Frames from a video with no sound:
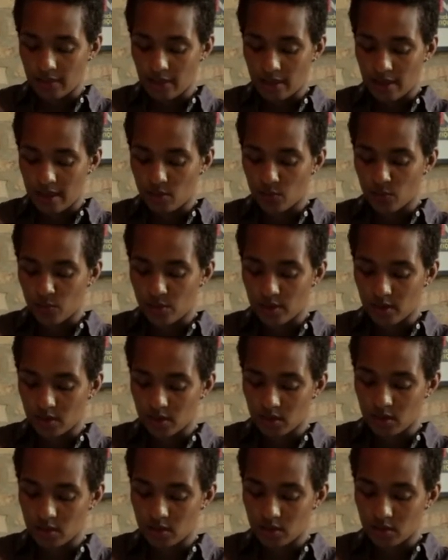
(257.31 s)
It
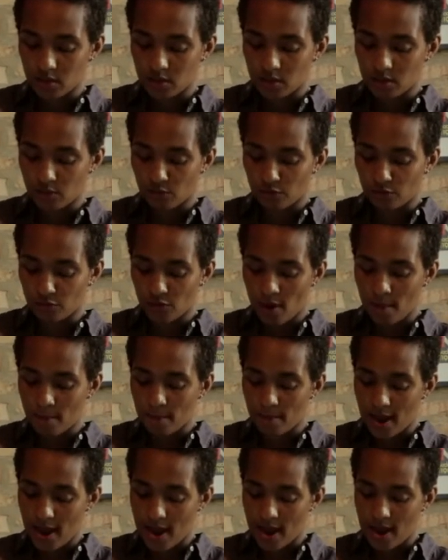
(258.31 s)
was from
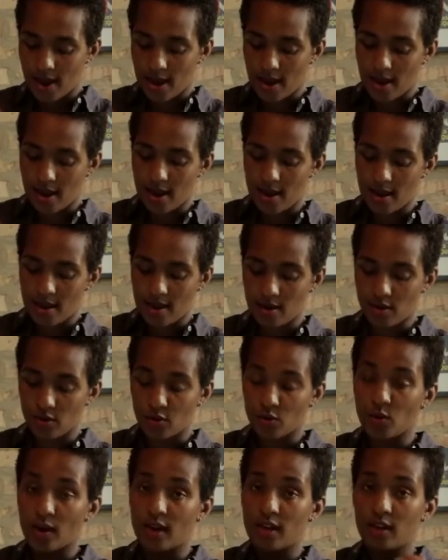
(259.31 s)
my
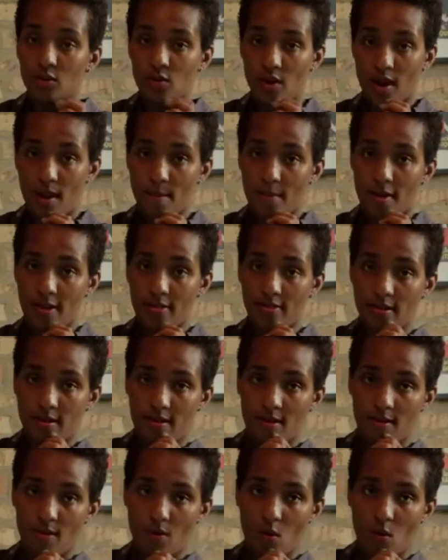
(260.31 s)
great-grandmother